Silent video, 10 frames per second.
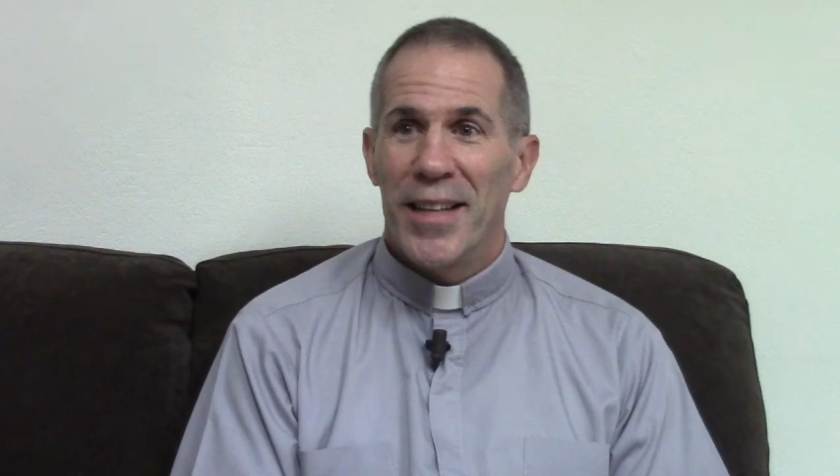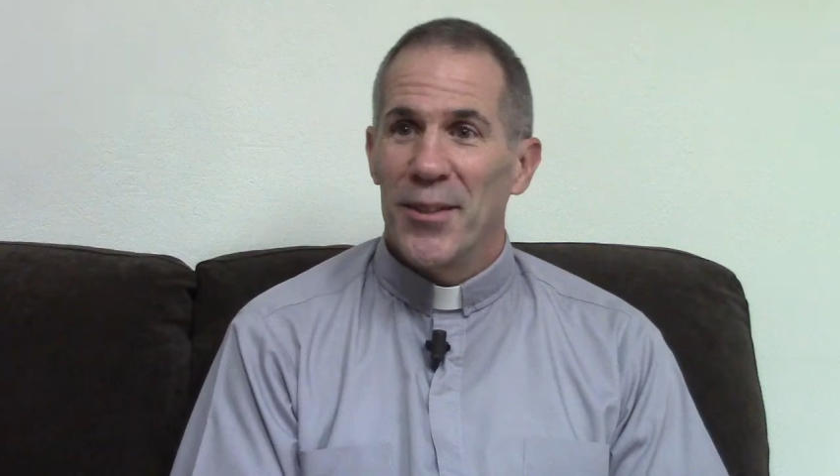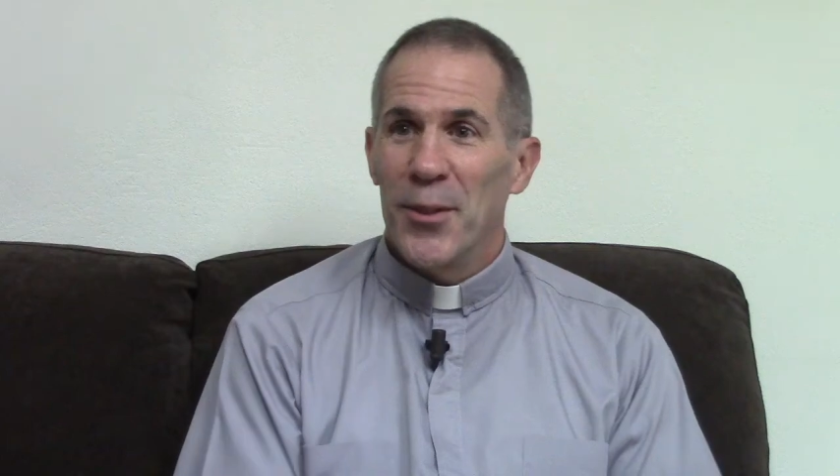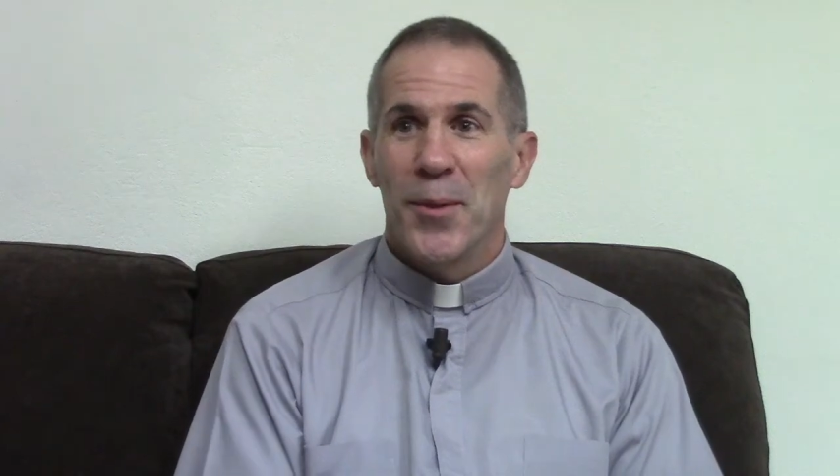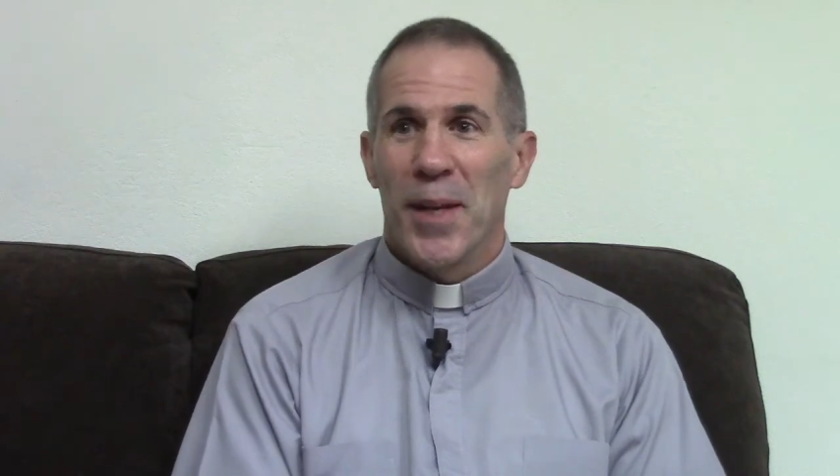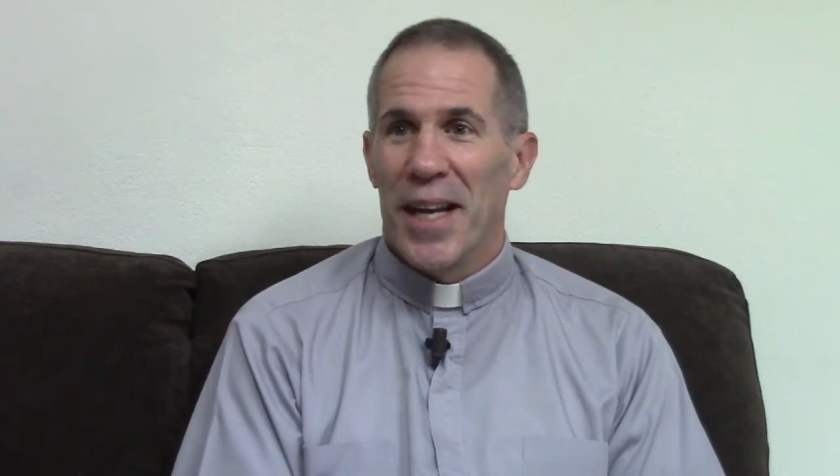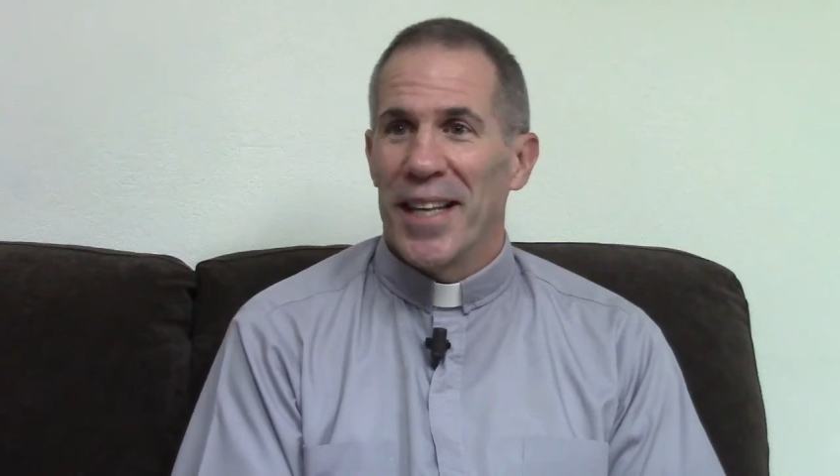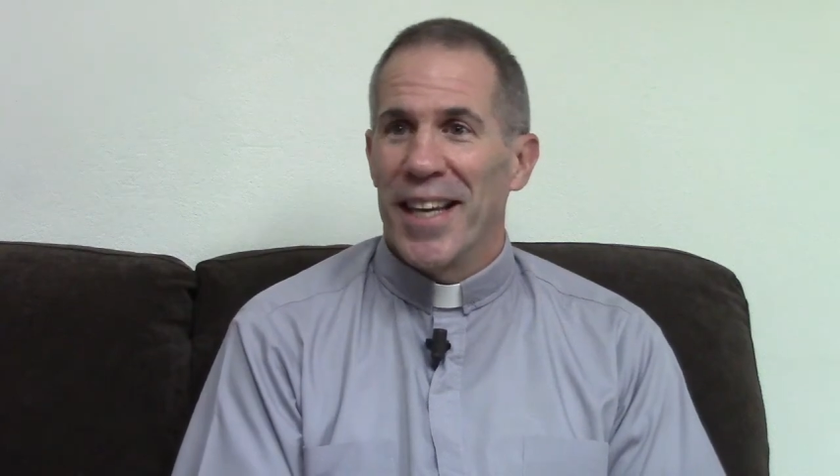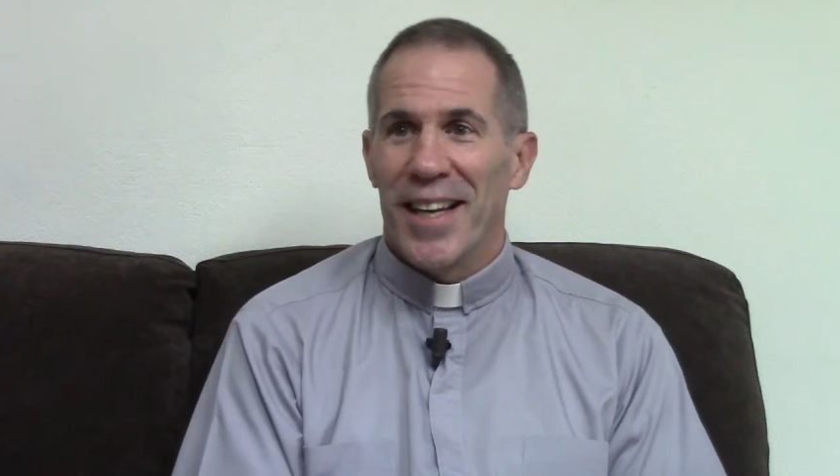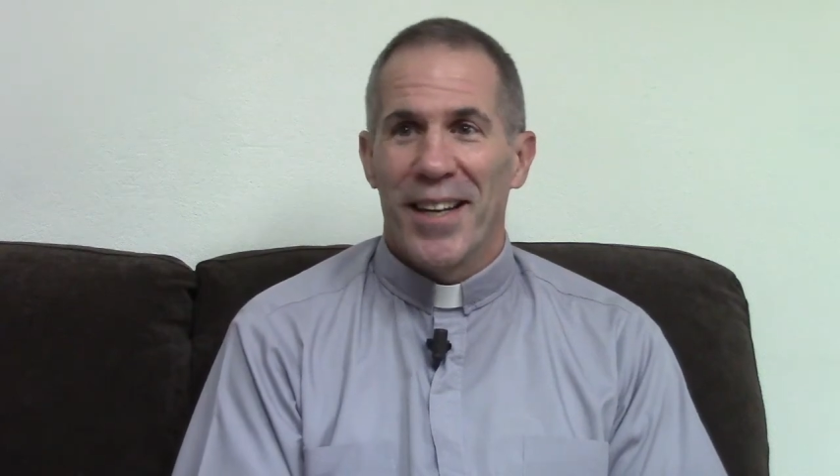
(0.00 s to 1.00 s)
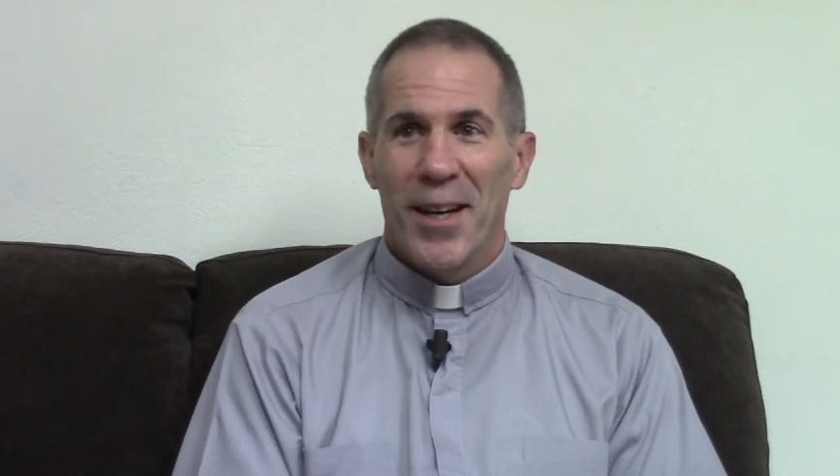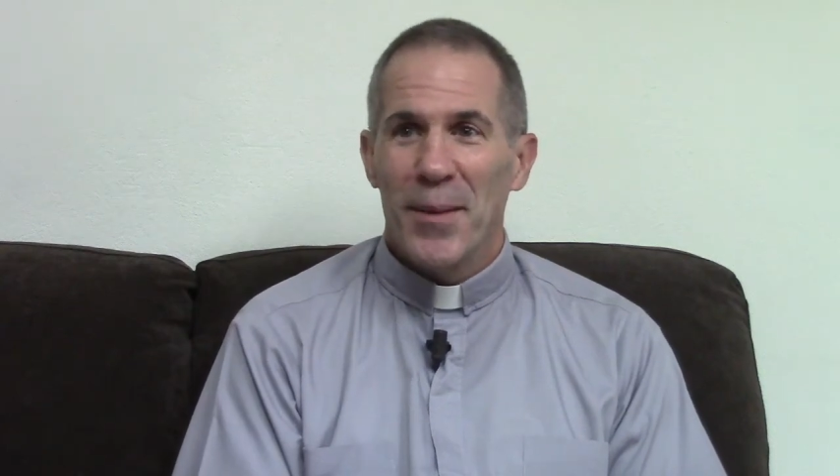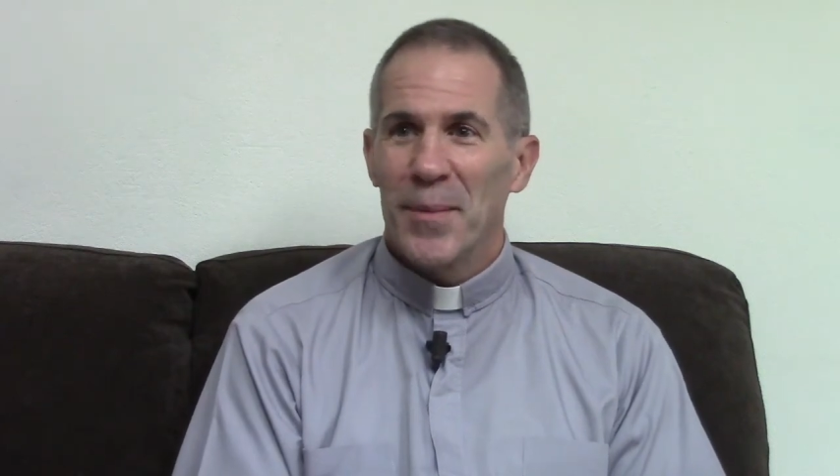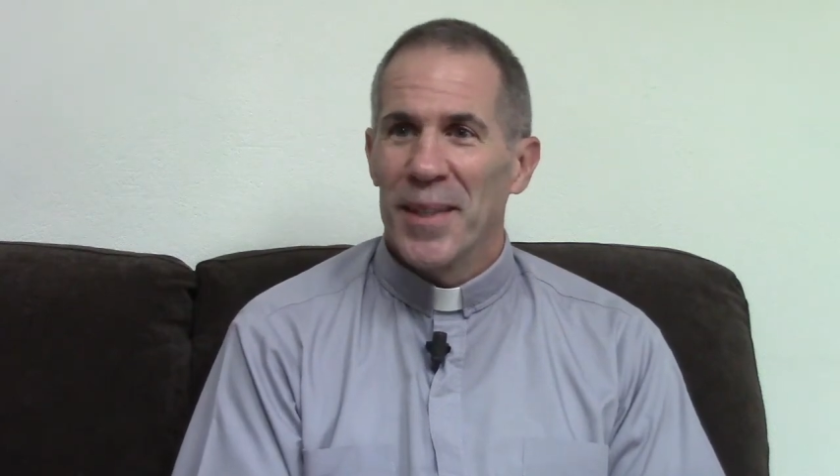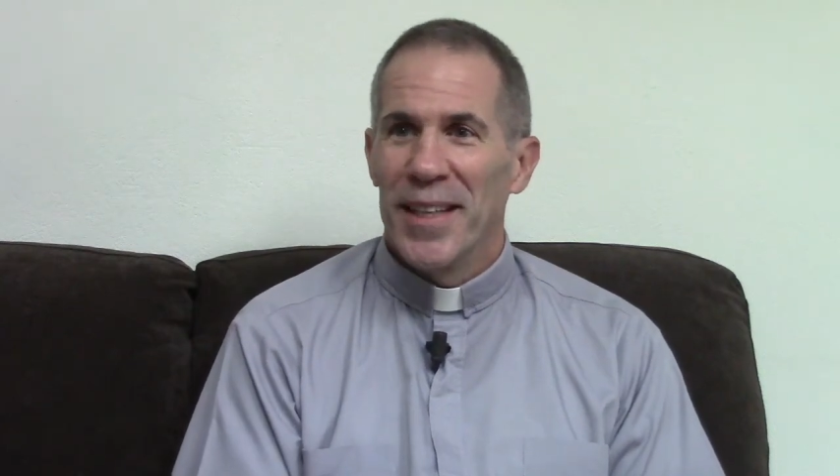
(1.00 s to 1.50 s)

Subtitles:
do when I get up